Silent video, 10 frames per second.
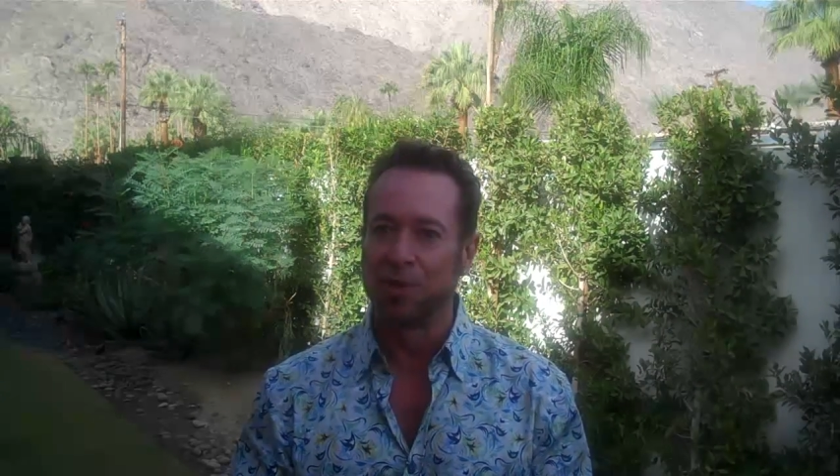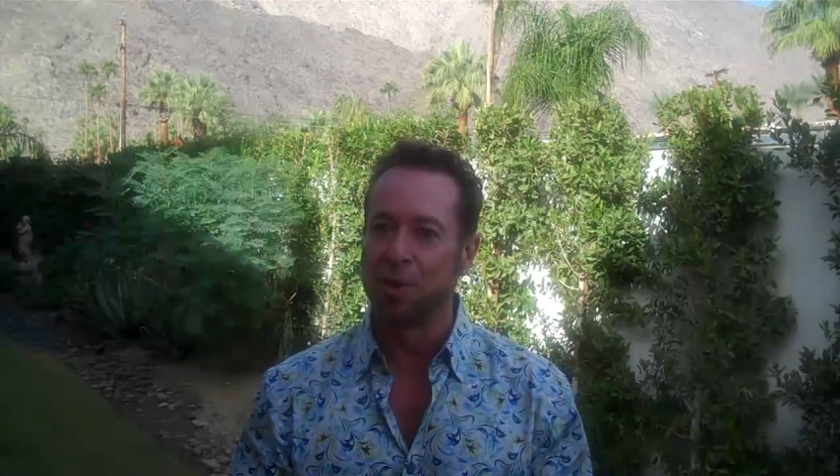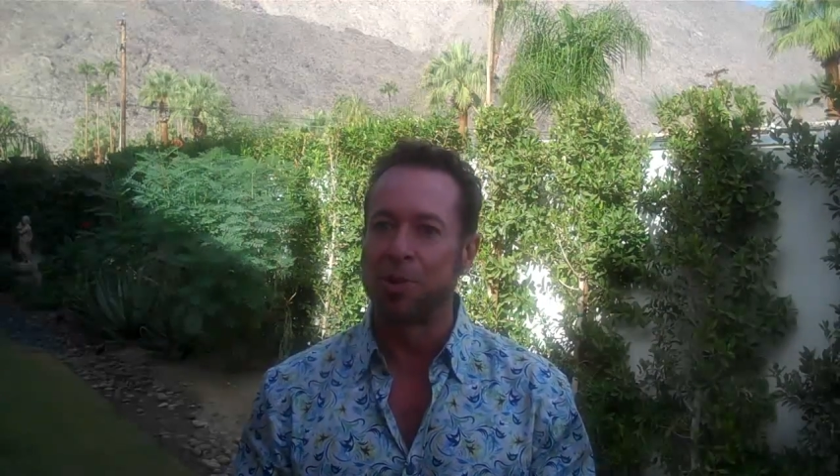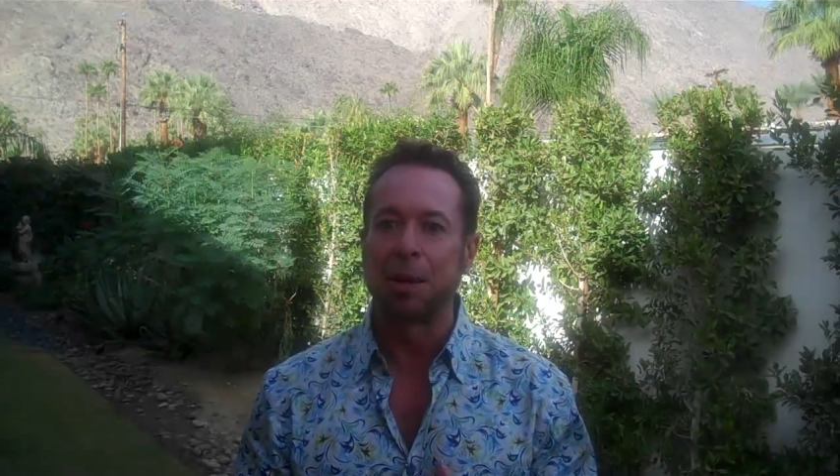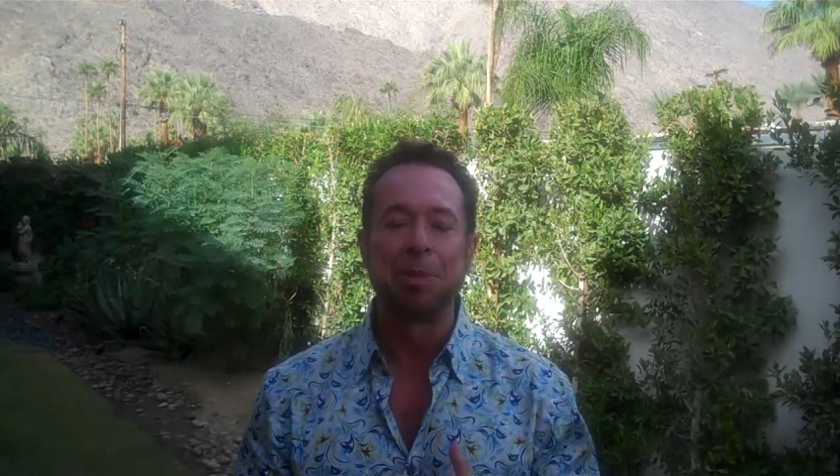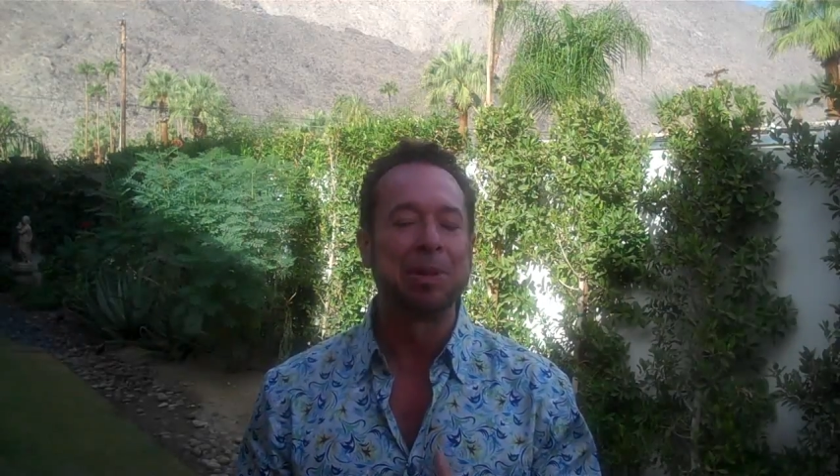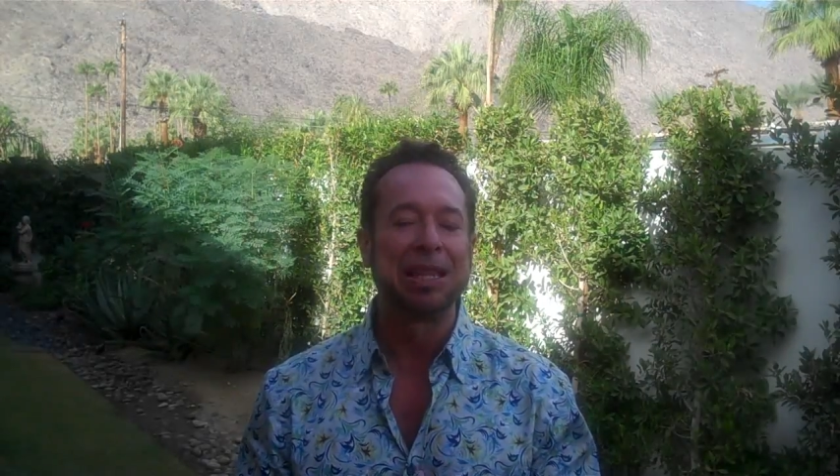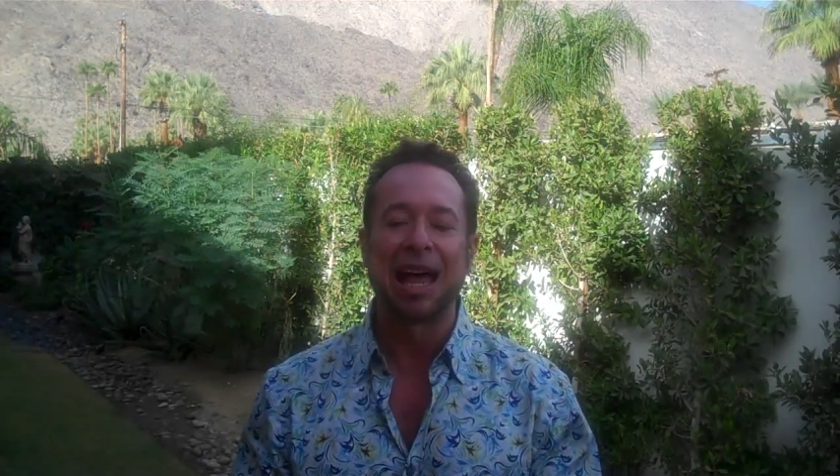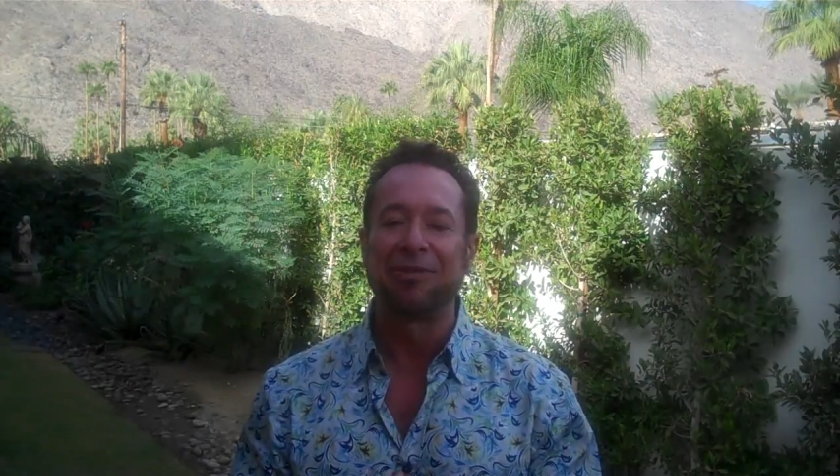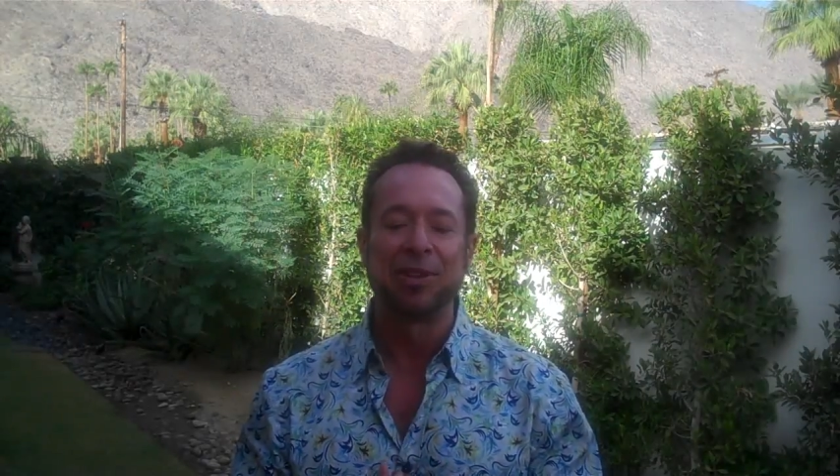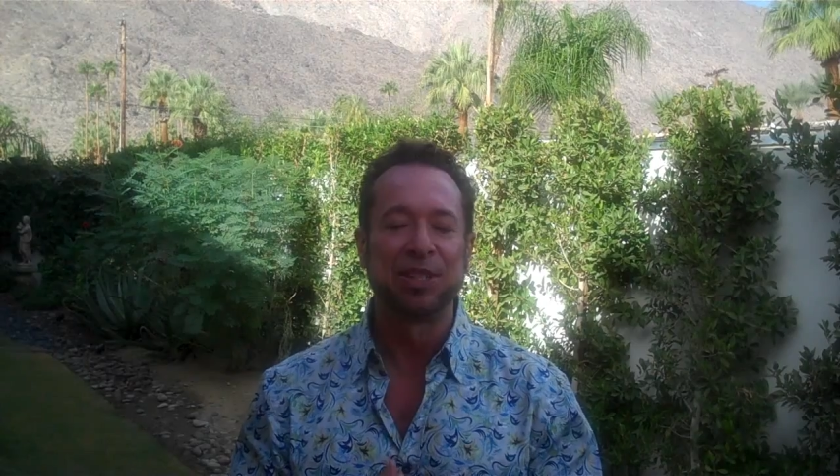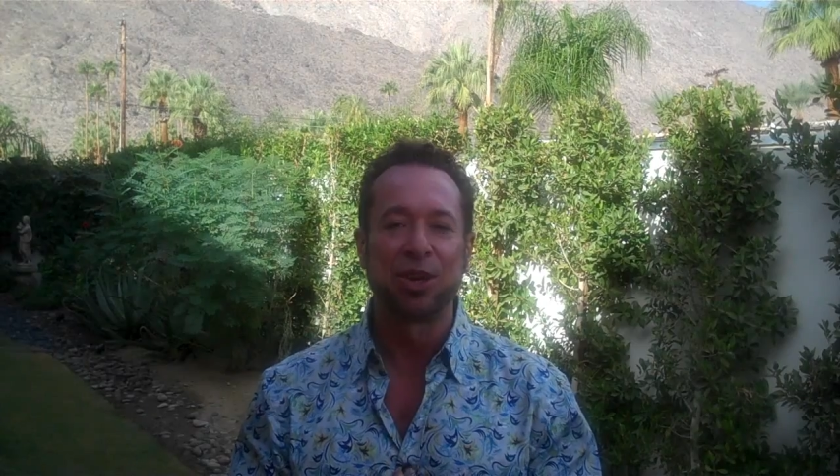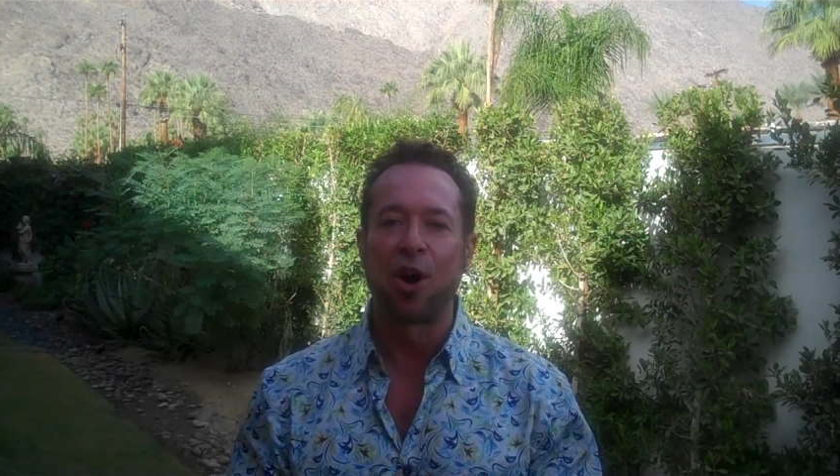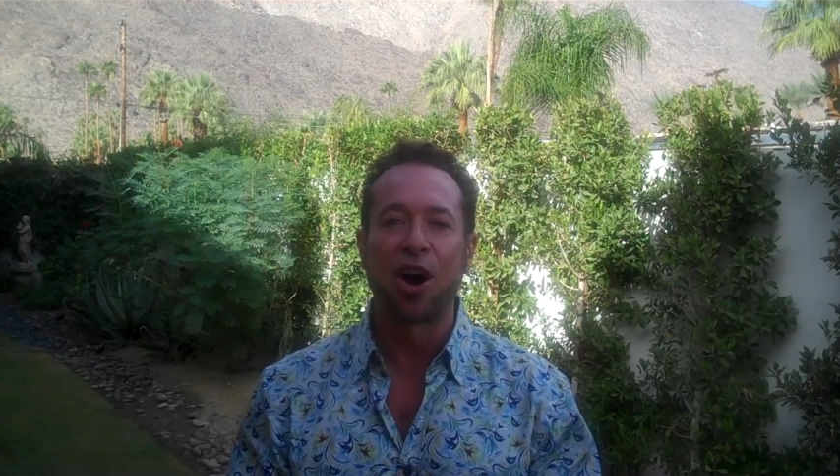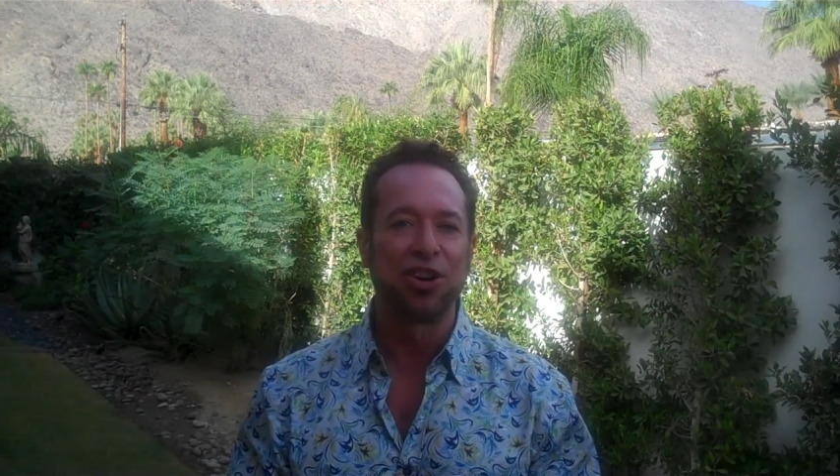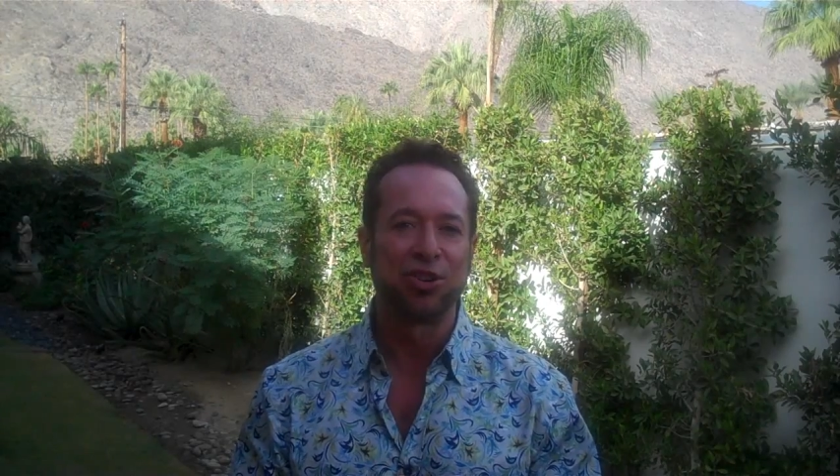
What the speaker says: You're probably laughing so hard